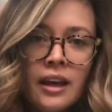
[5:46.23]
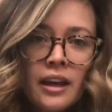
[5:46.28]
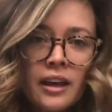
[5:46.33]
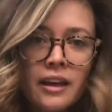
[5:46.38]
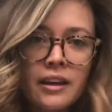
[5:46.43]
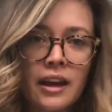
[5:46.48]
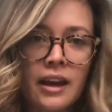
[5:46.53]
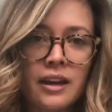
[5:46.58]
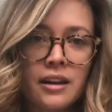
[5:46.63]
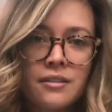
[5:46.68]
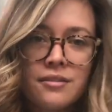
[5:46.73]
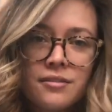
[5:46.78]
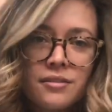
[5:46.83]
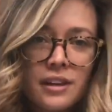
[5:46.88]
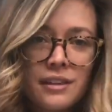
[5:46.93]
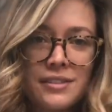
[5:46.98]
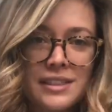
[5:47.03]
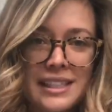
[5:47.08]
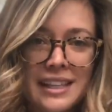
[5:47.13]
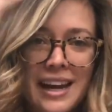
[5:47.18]
it kind of
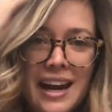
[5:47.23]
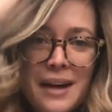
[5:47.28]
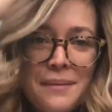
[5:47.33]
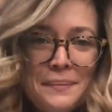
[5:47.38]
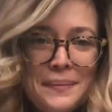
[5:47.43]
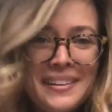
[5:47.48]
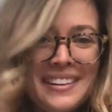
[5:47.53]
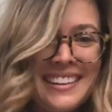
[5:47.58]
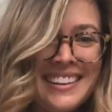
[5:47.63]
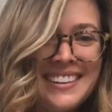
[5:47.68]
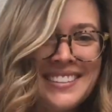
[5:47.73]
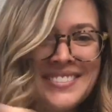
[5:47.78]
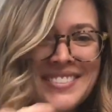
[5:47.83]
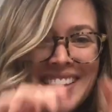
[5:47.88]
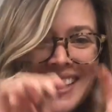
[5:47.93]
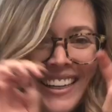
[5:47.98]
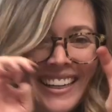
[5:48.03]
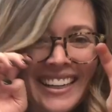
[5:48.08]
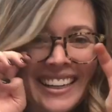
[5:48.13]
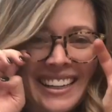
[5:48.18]
fluffs it up a little
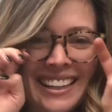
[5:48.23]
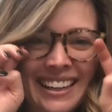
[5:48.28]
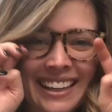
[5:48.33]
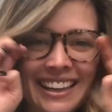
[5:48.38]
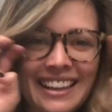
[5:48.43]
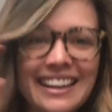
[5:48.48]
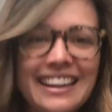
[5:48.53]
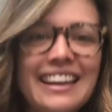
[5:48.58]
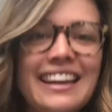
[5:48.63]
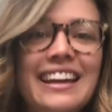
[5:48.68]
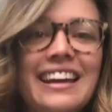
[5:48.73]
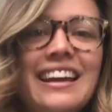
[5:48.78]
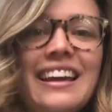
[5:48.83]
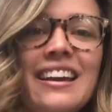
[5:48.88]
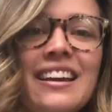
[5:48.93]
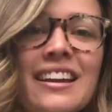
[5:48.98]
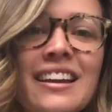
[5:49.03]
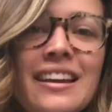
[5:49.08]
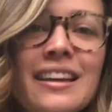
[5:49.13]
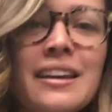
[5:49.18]
bit and it
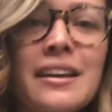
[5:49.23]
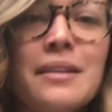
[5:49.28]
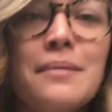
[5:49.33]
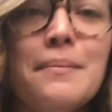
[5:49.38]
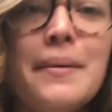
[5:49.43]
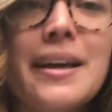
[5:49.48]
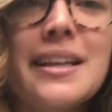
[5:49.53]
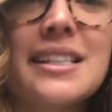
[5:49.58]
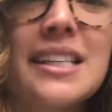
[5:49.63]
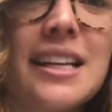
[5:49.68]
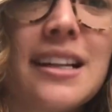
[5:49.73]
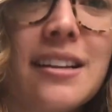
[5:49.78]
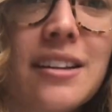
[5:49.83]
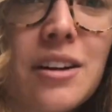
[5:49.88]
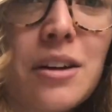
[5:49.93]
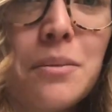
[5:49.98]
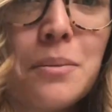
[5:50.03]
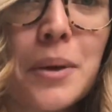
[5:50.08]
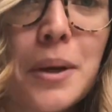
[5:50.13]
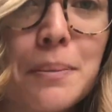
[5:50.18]
makes it a
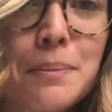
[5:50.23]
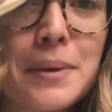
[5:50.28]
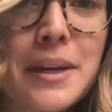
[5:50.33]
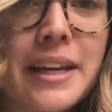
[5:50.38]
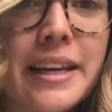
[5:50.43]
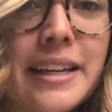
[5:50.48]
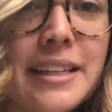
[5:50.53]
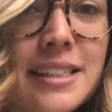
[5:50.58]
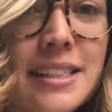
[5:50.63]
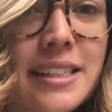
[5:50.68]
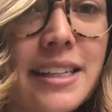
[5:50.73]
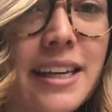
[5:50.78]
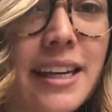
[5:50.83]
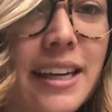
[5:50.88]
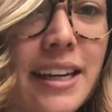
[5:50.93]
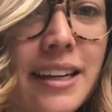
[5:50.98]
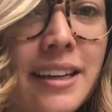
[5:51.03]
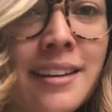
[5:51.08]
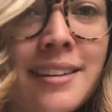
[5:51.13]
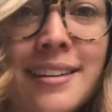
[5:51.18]
little more
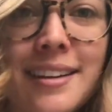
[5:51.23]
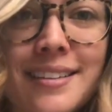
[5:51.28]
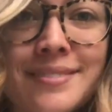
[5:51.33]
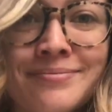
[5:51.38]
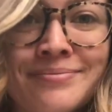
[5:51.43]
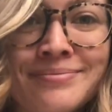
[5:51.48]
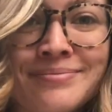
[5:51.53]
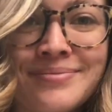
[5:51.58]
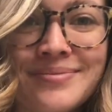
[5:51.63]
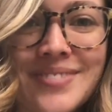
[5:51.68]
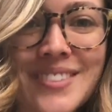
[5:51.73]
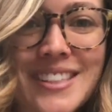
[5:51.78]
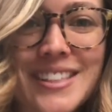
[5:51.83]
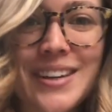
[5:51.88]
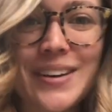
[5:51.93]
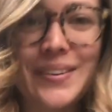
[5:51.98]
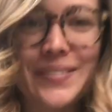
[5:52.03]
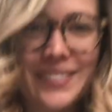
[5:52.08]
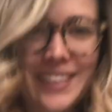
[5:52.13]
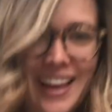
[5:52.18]
piecey.
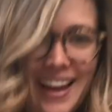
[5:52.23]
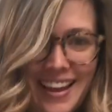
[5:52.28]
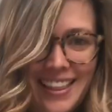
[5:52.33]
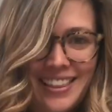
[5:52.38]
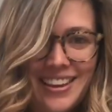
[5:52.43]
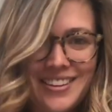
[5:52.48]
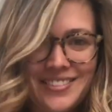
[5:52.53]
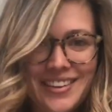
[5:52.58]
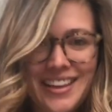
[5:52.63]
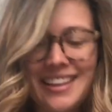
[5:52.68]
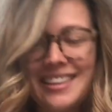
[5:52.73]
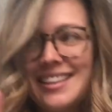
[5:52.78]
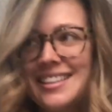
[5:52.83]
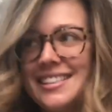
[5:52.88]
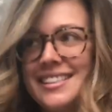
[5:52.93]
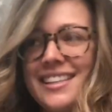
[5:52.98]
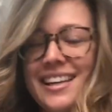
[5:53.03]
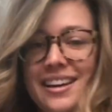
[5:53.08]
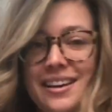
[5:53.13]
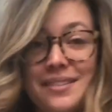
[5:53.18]
So I love it.
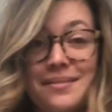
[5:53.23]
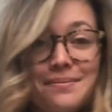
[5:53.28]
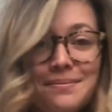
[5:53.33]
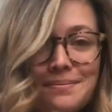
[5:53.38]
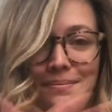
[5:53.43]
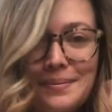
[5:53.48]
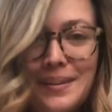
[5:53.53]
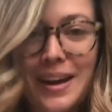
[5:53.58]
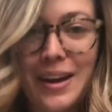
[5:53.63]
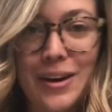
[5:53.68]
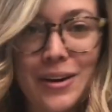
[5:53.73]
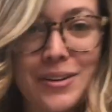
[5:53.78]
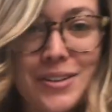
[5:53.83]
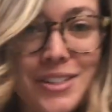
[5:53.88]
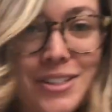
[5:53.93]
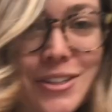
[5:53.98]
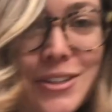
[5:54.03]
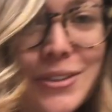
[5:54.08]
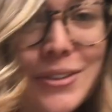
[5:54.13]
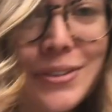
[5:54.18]
That's like my
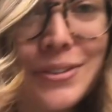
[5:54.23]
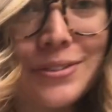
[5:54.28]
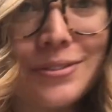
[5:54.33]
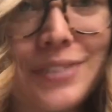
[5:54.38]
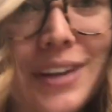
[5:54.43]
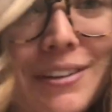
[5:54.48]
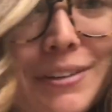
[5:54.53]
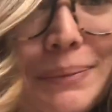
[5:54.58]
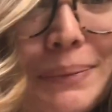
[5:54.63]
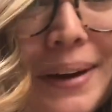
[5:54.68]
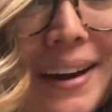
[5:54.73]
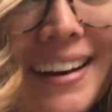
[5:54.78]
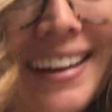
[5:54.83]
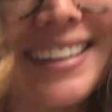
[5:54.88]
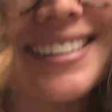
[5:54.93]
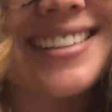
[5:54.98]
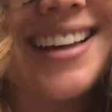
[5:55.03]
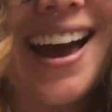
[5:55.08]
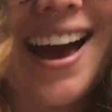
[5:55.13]
go-to favorite product